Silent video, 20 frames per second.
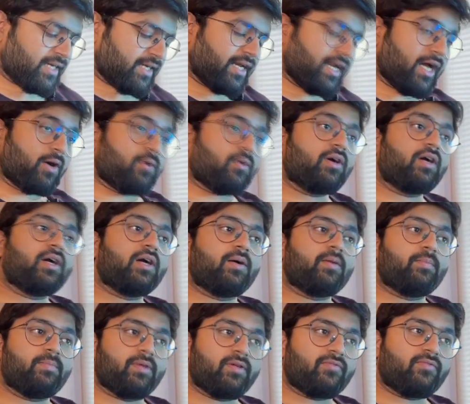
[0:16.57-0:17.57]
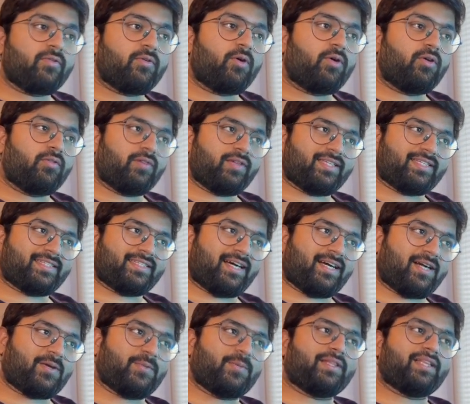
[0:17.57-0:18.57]
Now before we
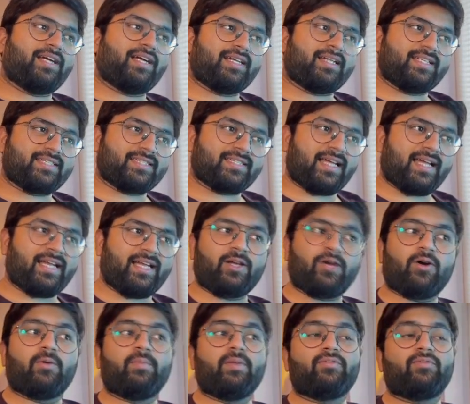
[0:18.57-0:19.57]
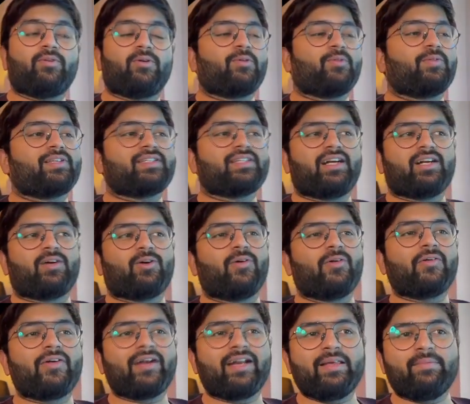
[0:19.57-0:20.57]
start with understanding or before we start
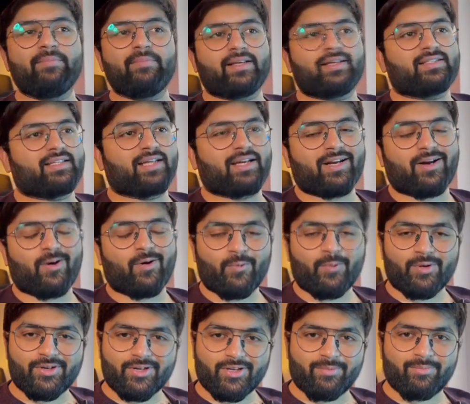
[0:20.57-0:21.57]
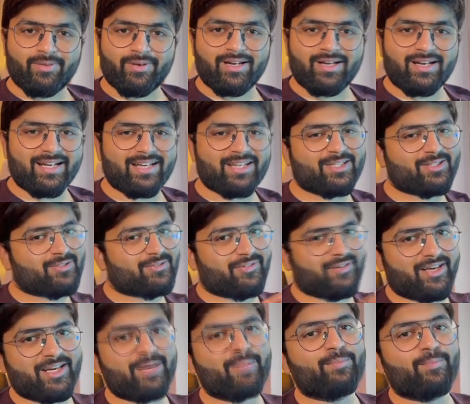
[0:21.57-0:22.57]
already messing around with terminal, it is
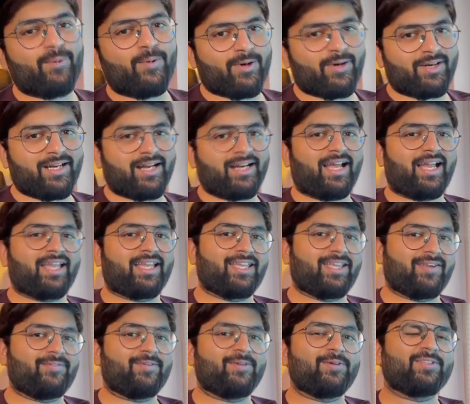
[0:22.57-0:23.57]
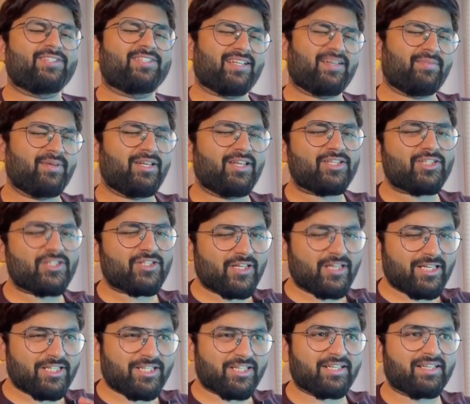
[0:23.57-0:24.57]
very important that I give you some
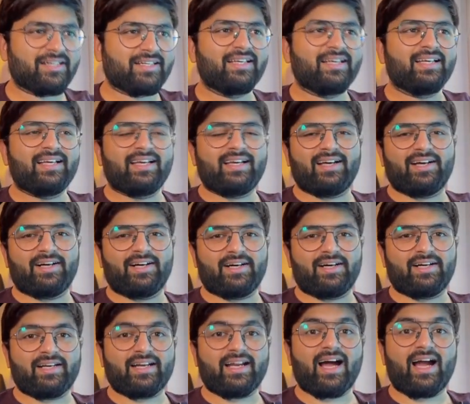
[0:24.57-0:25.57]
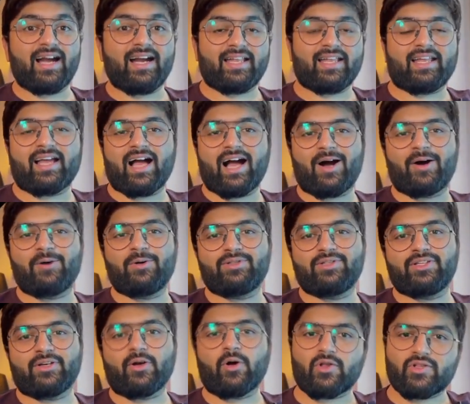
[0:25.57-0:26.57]
illustration uh, regarding how
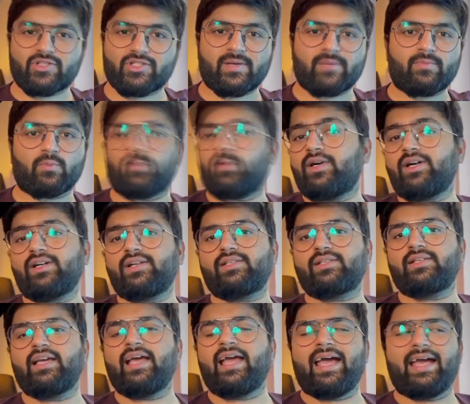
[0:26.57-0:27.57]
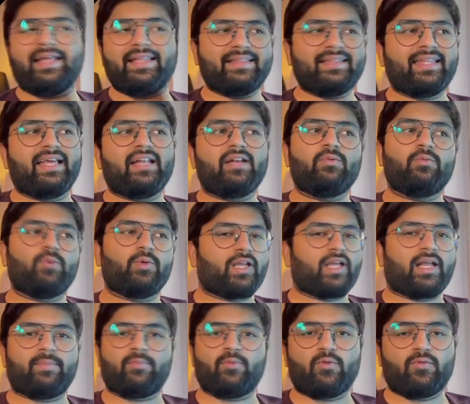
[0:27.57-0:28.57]
the concept works, and then we
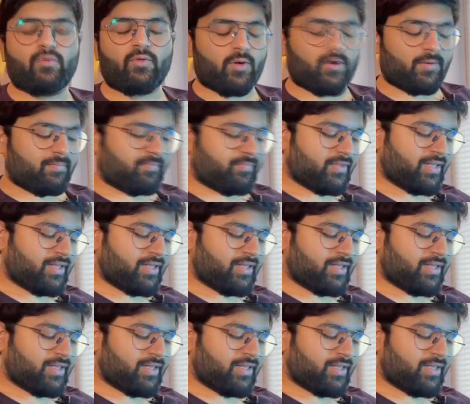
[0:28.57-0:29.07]
can move on.